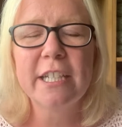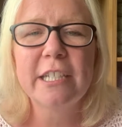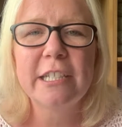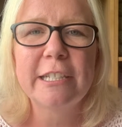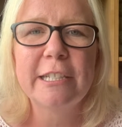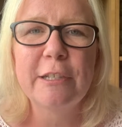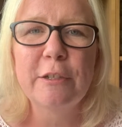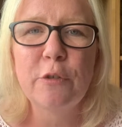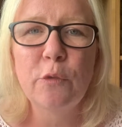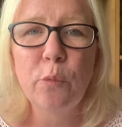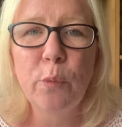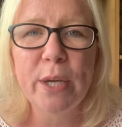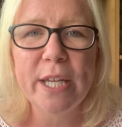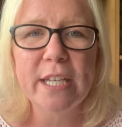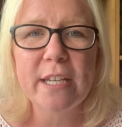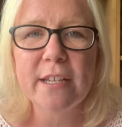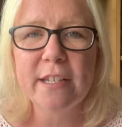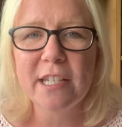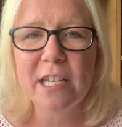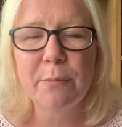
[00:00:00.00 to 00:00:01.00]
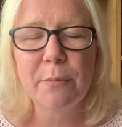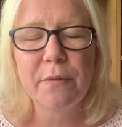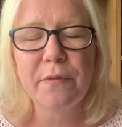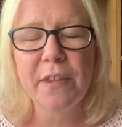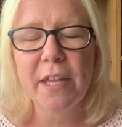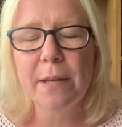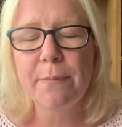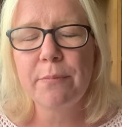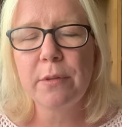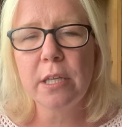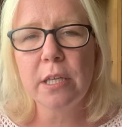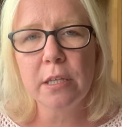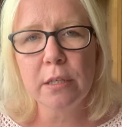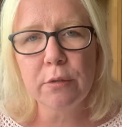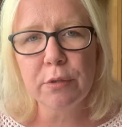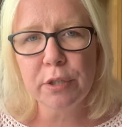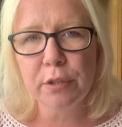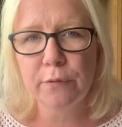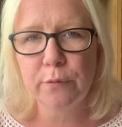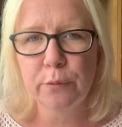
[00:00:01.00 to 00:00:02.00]
to win some of their
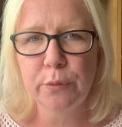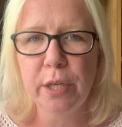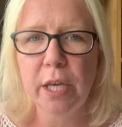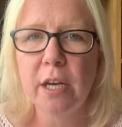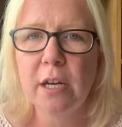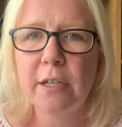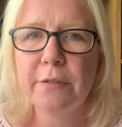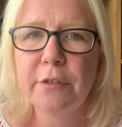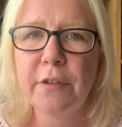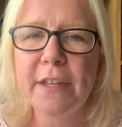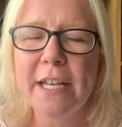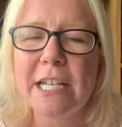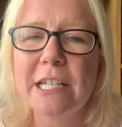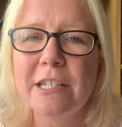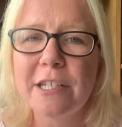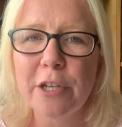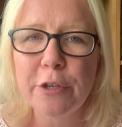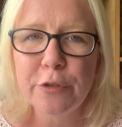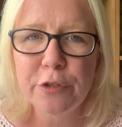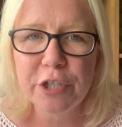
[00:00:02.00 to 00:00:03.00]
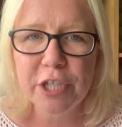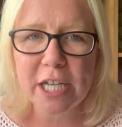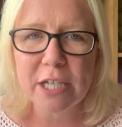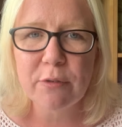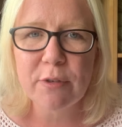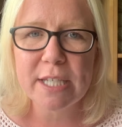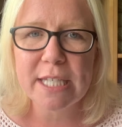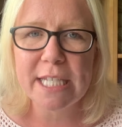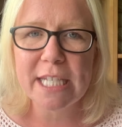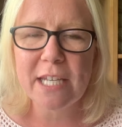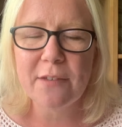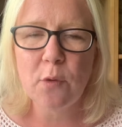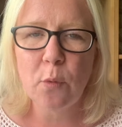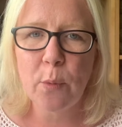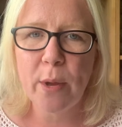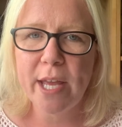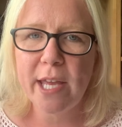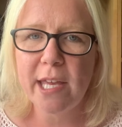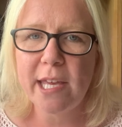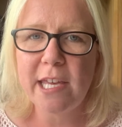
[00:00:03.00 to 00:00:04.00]
beautiful yarn that they're so generously give
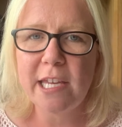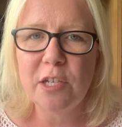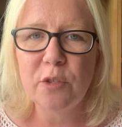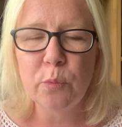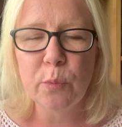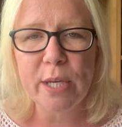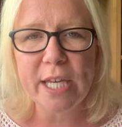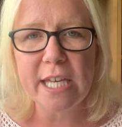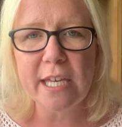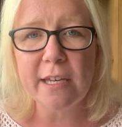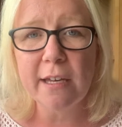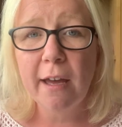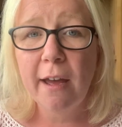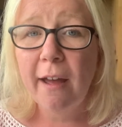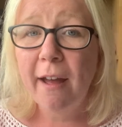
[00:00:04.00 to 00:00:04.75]
away each week.